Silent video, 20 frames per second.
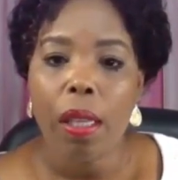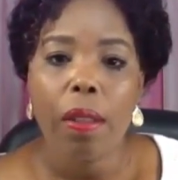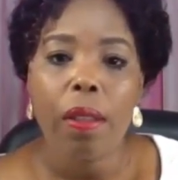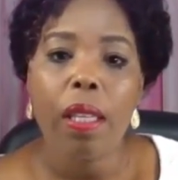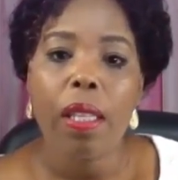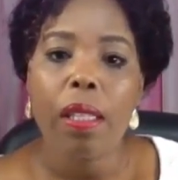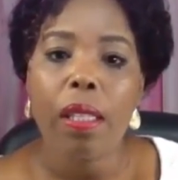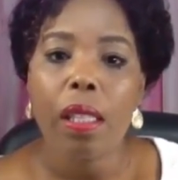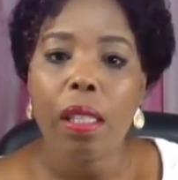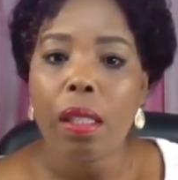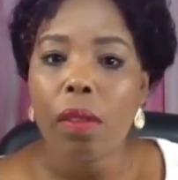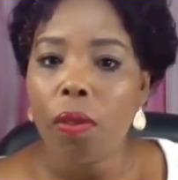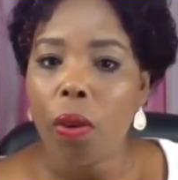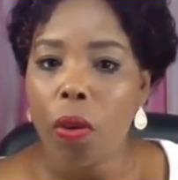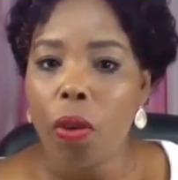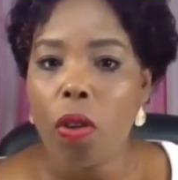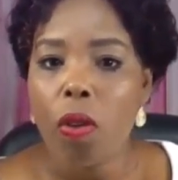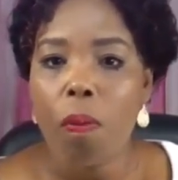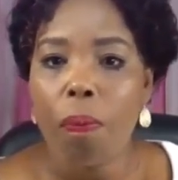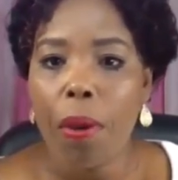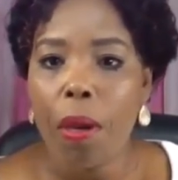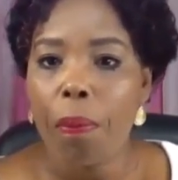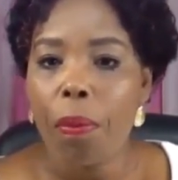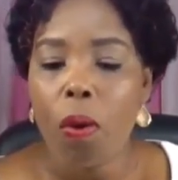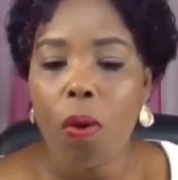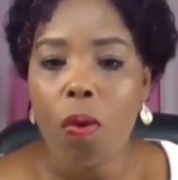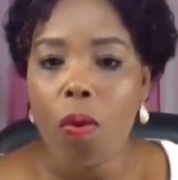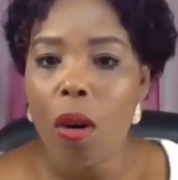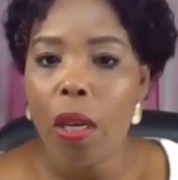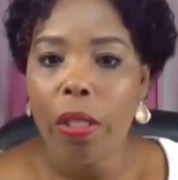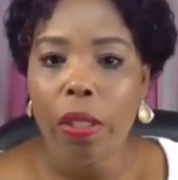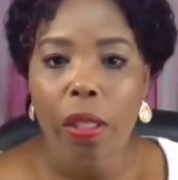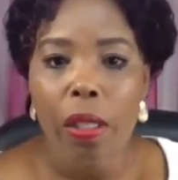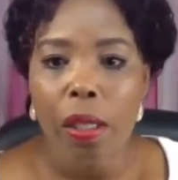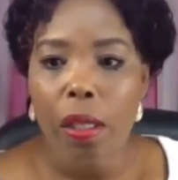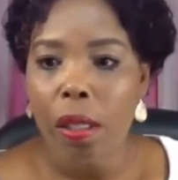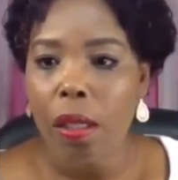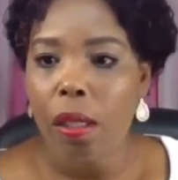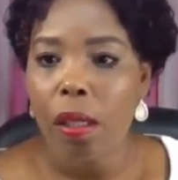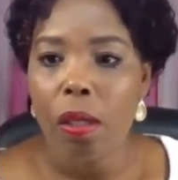And this is just for new people who are
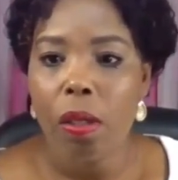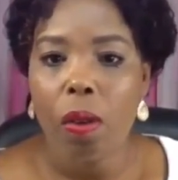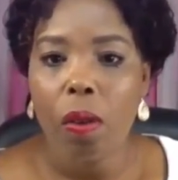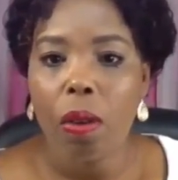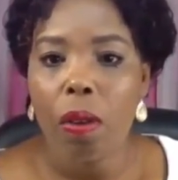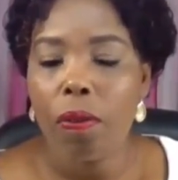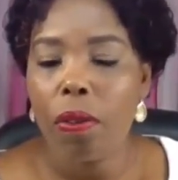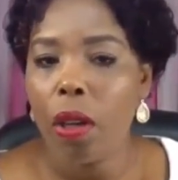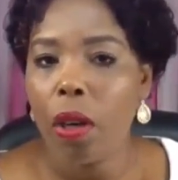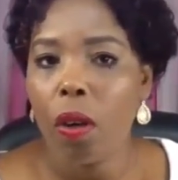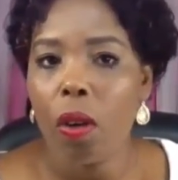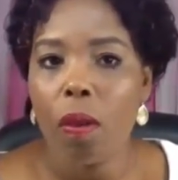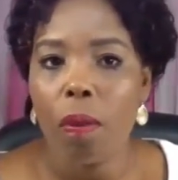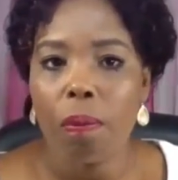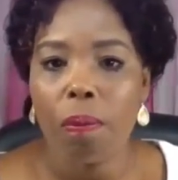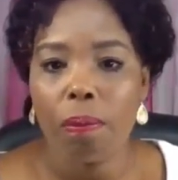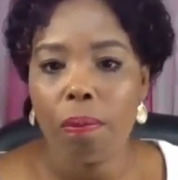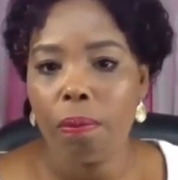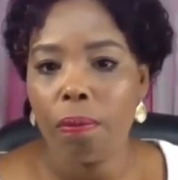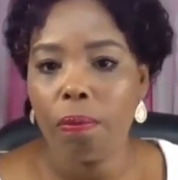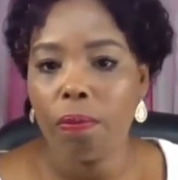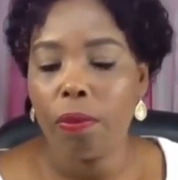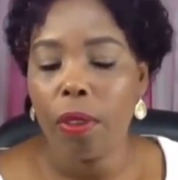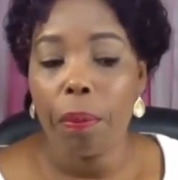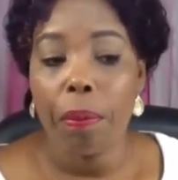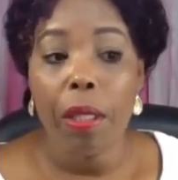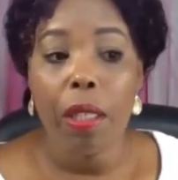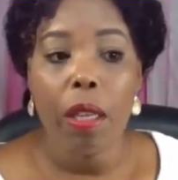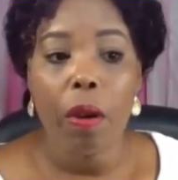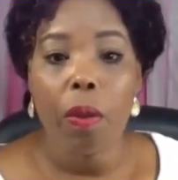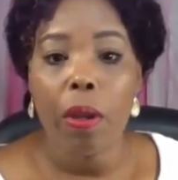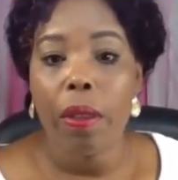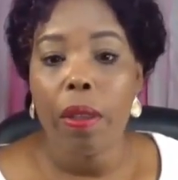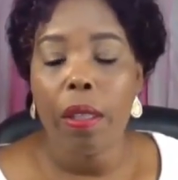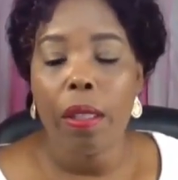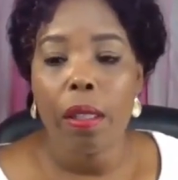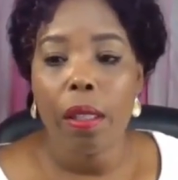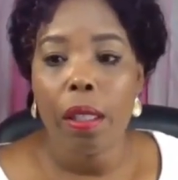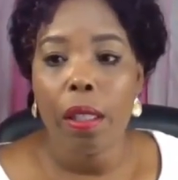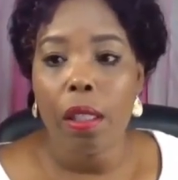just, if you're not familiar with
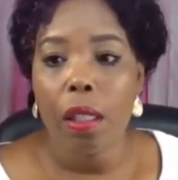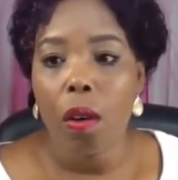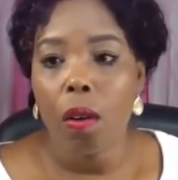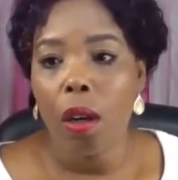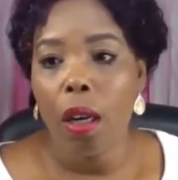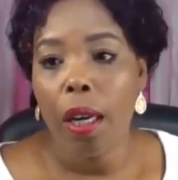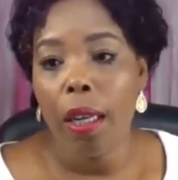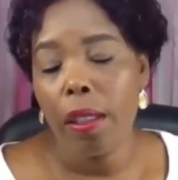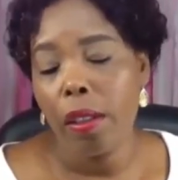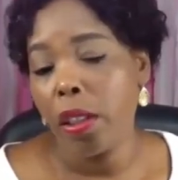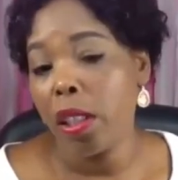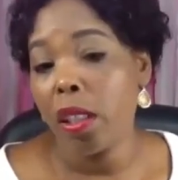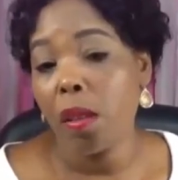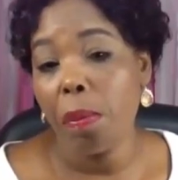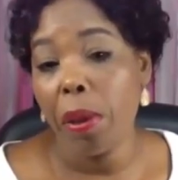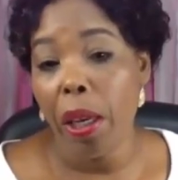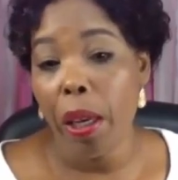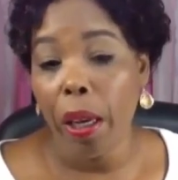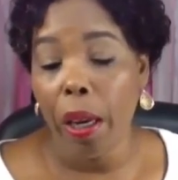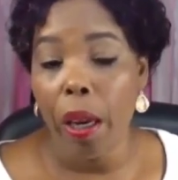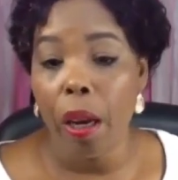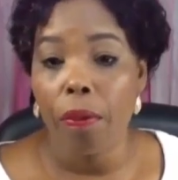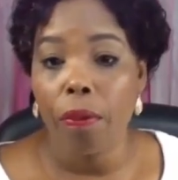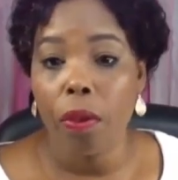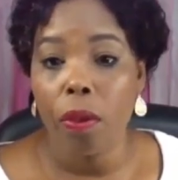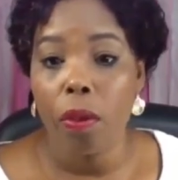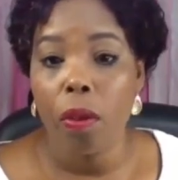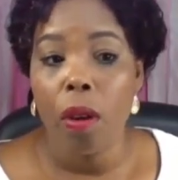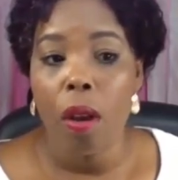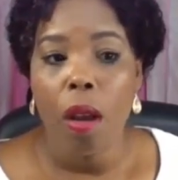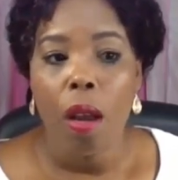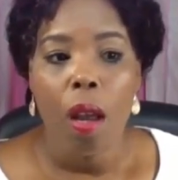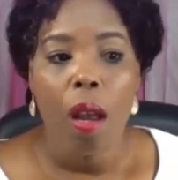these things online, just be careful.